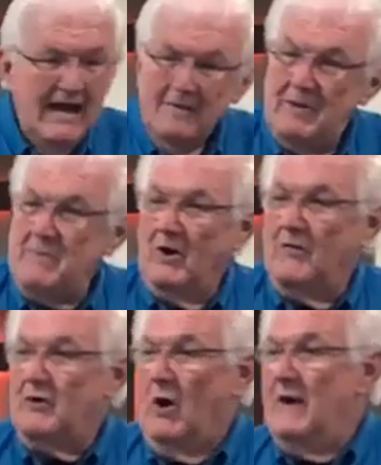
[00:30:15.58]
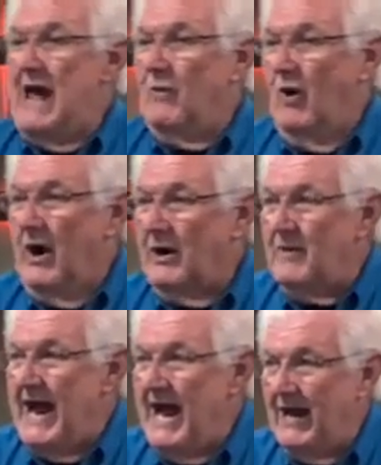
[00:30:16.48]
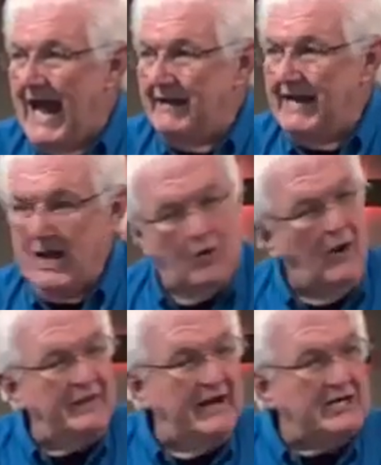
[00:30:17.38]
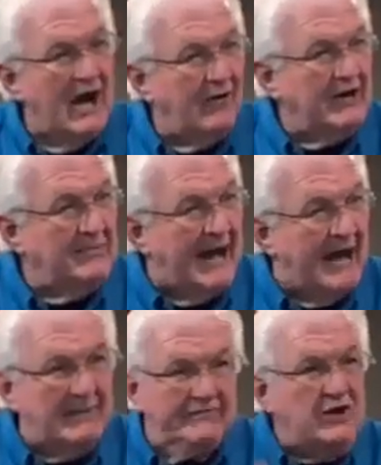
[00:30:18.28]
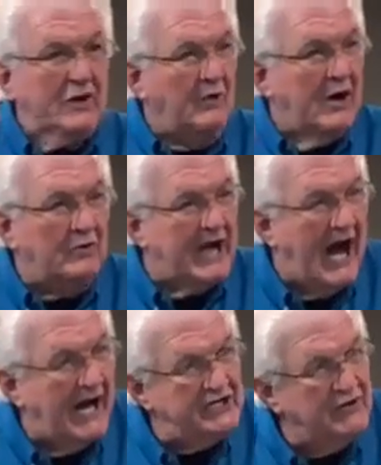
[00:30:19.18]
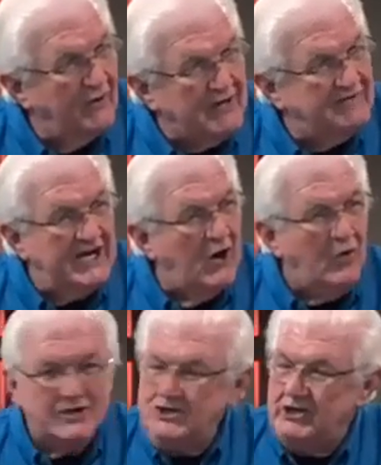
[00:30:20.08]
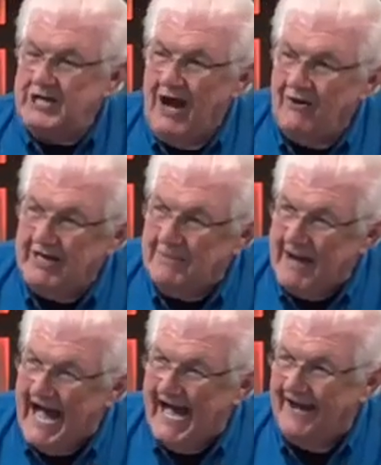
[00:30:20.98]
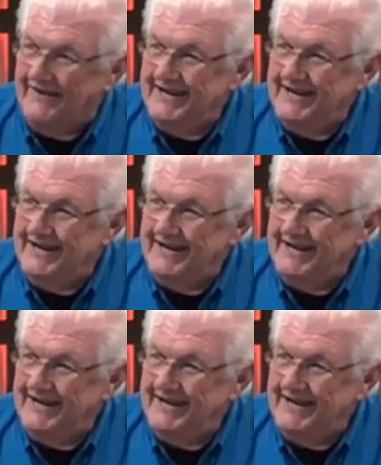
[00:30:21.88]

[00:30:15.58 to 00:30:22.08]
People are throwing that word around like they know what they're talking about. But if you don't know God, you don't even know what you're talking about.